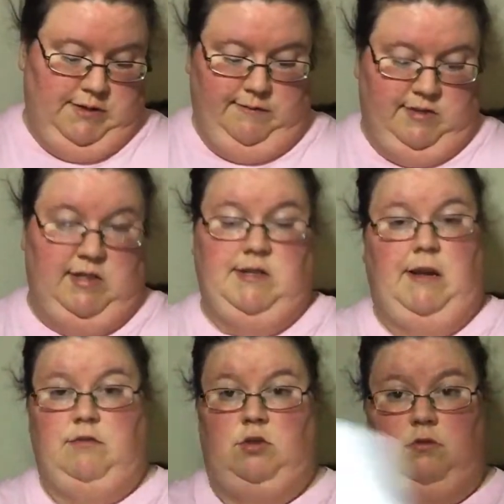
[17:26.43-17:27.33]
ever since
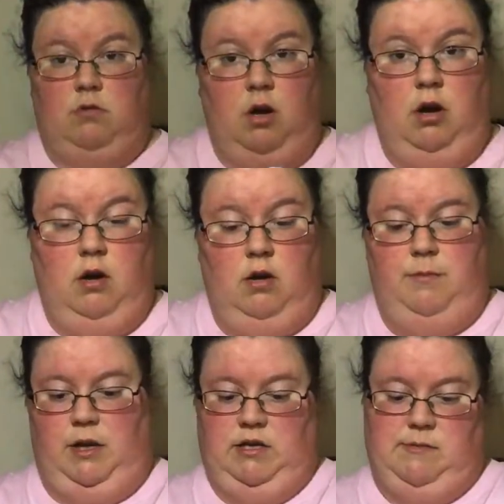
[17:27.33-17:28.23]
I was a little girl
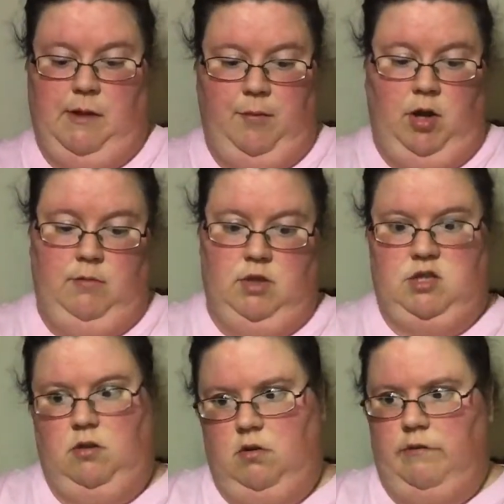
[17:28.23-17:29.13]
because of my mom.
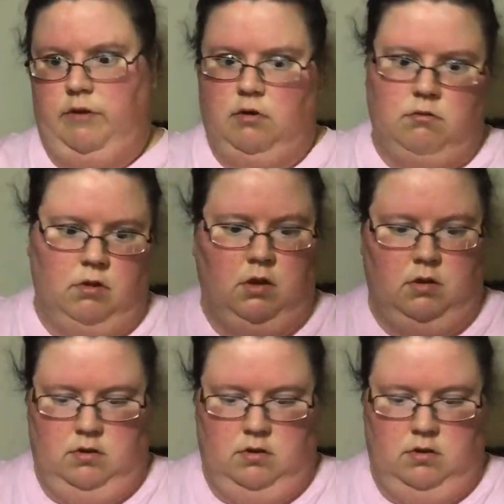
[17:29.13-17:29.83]
That's all her fault.